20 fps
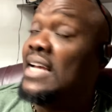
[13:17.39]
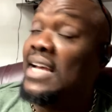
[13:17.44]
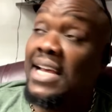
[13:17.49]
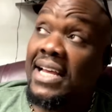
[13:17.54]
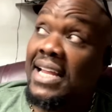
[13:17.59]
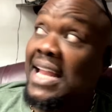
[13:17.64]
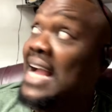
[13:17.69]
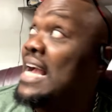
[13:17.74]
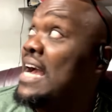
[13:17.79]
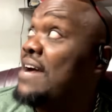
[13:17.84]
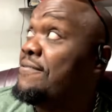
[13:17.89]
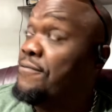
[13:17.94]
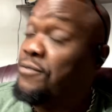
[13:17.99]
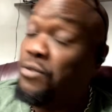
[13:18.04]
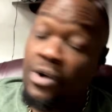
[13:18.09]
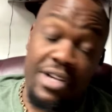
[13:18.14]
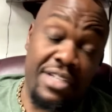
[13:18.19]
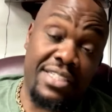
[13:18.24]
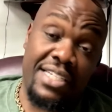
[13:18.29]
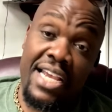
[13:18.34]
And I got
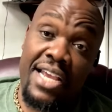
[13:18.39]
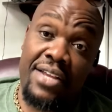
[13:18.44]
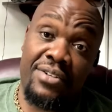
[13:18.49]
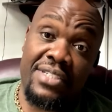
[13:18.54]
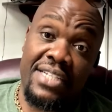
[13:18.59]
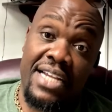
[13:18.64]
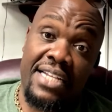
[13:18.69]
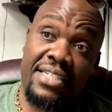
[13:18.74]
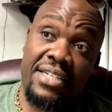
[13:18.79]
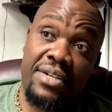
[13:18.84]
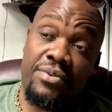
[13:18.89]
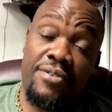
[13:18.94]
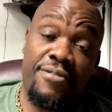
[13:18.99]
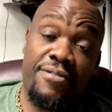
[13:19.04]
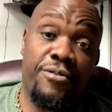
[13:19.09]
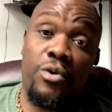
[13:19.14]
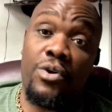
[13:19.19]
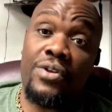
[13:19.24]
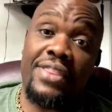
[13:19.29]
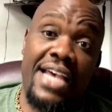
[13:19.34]
4 containers out there with
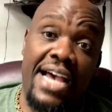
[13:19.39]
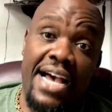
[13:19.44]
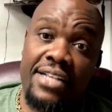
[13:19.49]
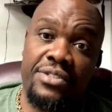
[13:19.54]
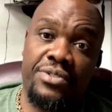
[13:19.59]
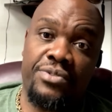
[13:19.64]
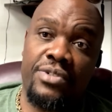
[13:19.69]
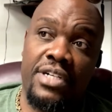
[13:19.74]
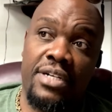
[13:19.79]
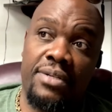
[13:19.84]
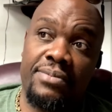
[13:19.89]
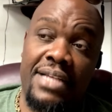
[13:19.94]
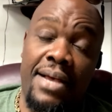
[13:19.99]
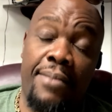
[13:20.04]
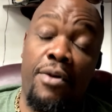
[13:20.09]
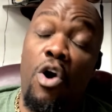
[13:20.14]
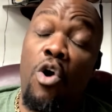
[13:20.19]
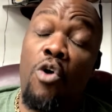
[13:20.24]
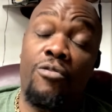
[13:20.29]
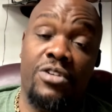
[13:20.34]
4,000 rims. I'm
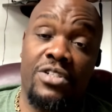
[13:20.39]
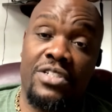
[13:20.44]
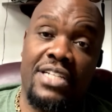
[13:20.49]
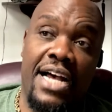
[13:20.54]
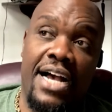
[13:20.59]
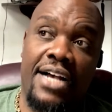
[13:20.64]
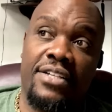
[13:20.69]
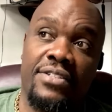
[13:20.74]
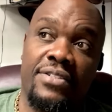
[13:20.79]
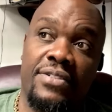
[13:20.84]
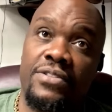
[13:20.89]
overstocked.